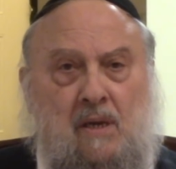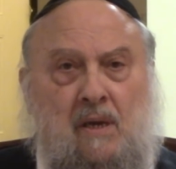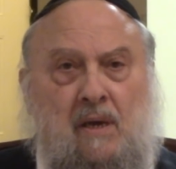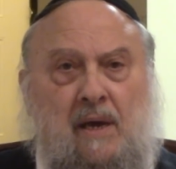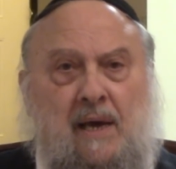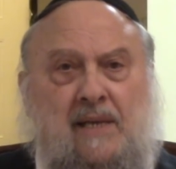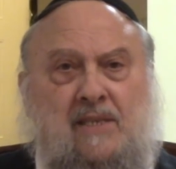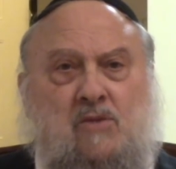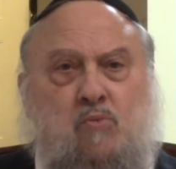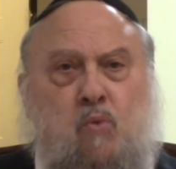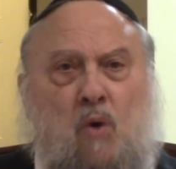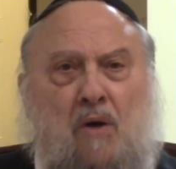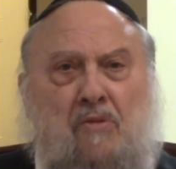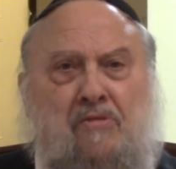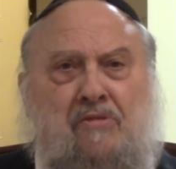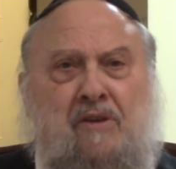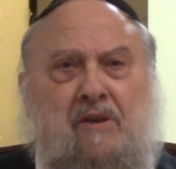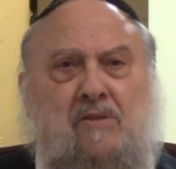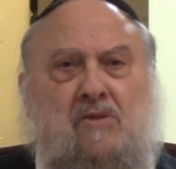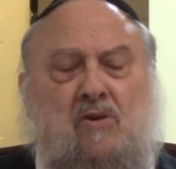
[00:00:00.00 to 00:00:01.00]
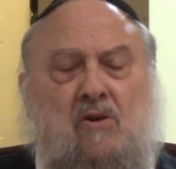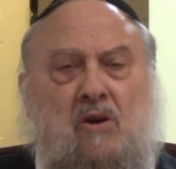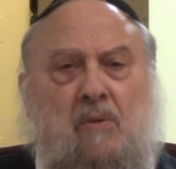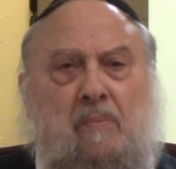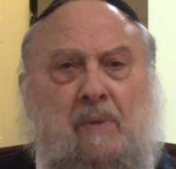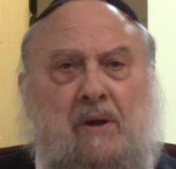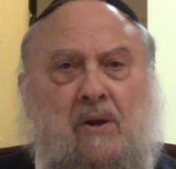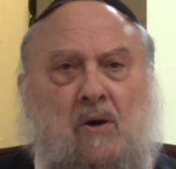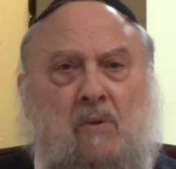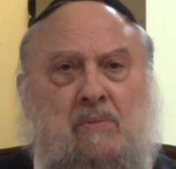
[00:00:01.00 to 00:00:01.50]
It's one thing to
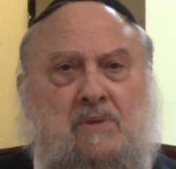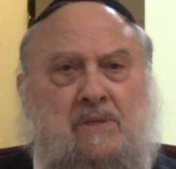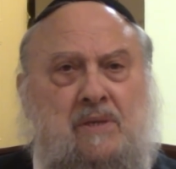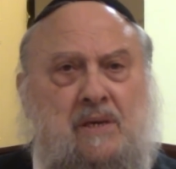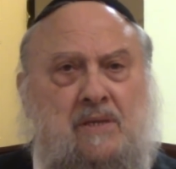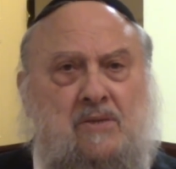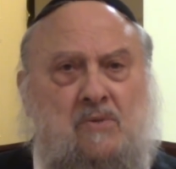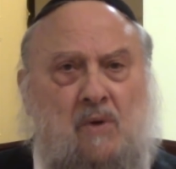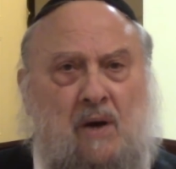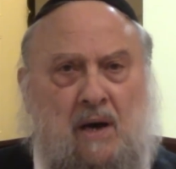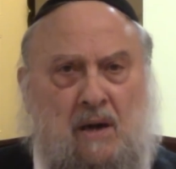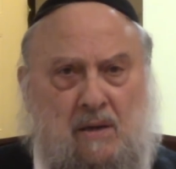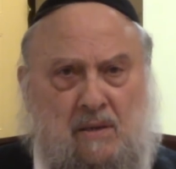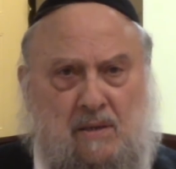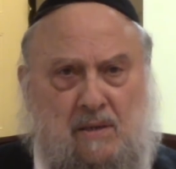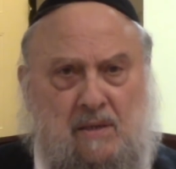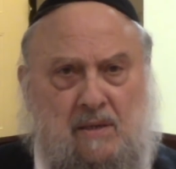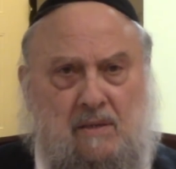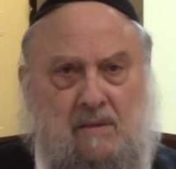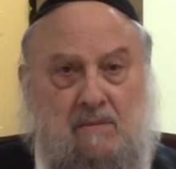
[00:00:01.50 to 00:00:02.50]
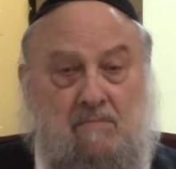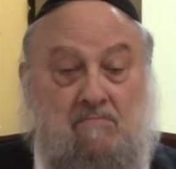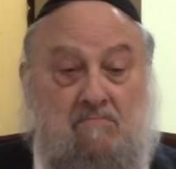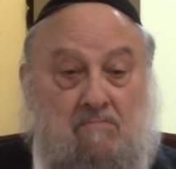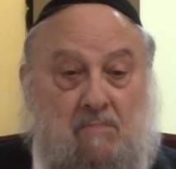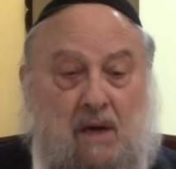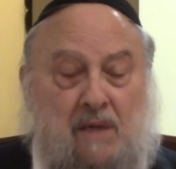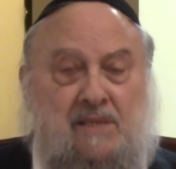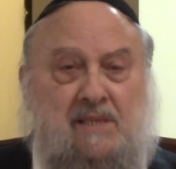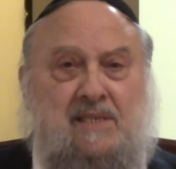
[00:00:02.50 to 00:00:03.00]
commit homosexuality.
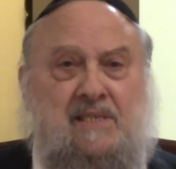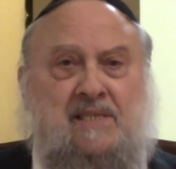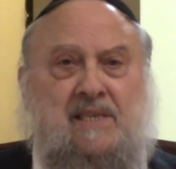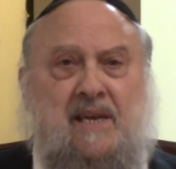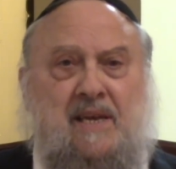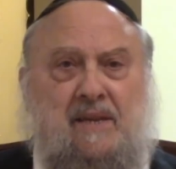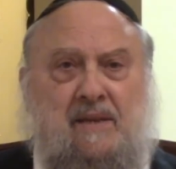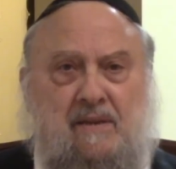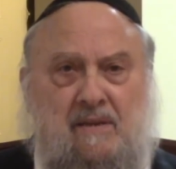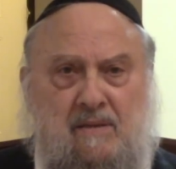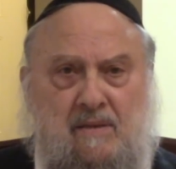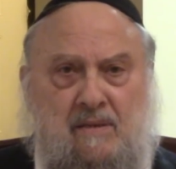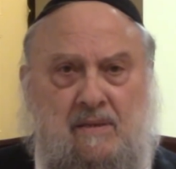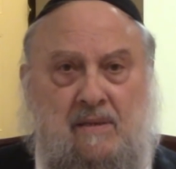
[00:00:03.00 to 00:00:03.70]
That's a sin.